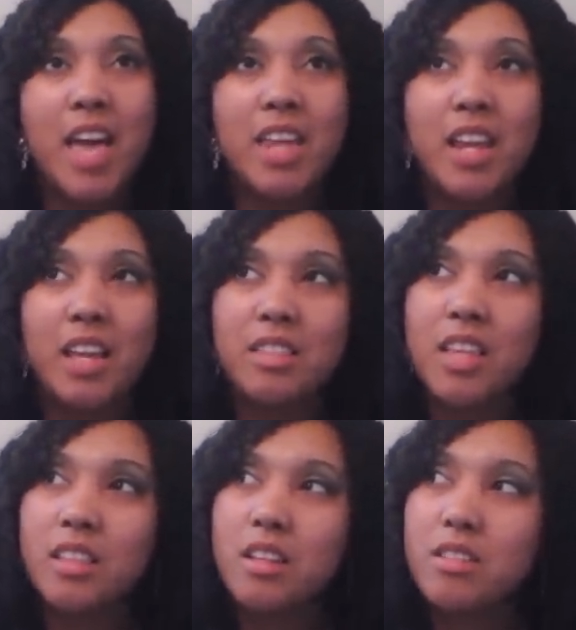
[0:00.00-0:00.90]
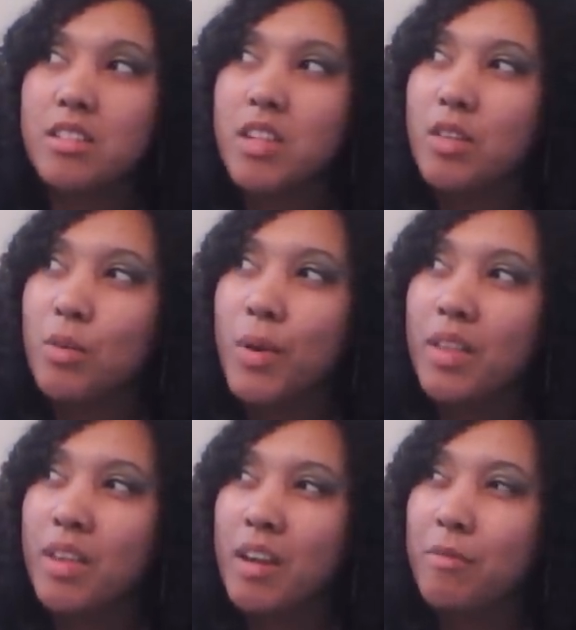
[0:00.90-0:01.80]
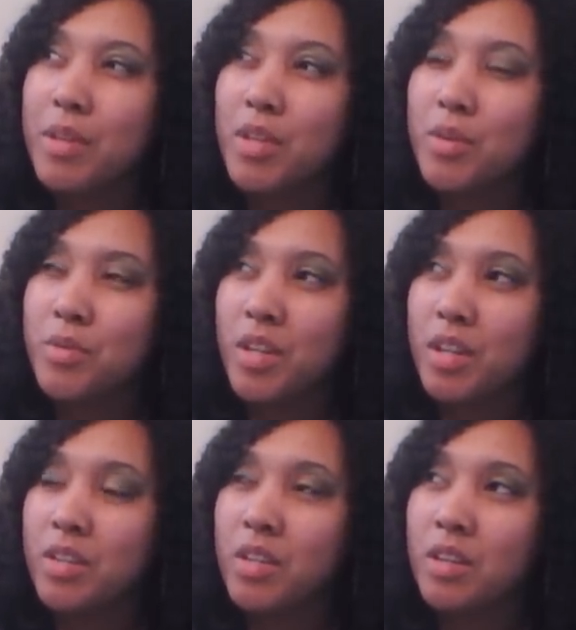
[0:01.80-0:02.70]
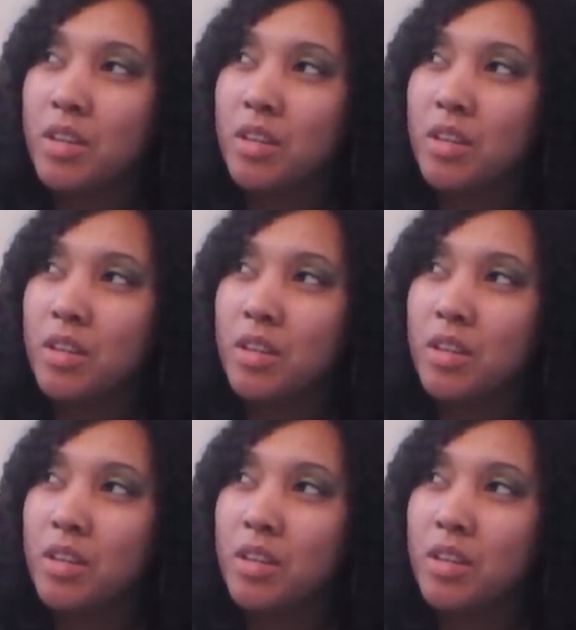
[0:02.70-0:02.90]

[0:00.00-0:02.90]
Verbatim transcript: And I think there's another way that I've been using it